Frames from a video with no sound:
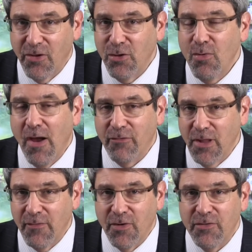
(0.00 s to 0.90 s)
So you have
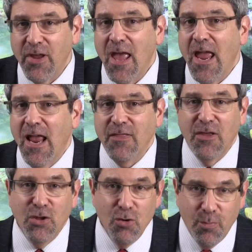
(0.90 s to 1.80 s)
leverage in
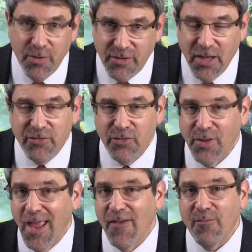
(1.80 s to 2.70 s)
that you
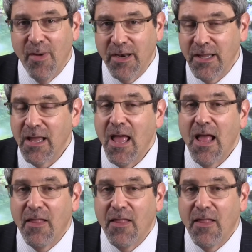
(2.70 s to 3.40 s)
potentially have money.